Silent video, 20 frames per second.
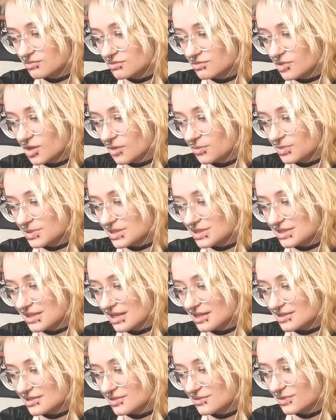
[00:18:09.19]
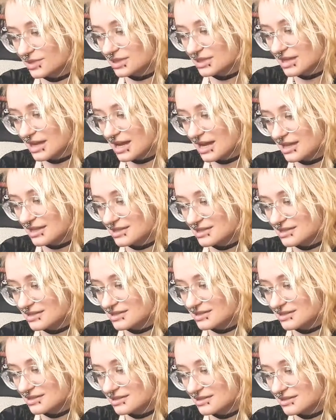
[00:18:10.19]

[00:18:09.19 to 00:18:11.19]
obsessed with dots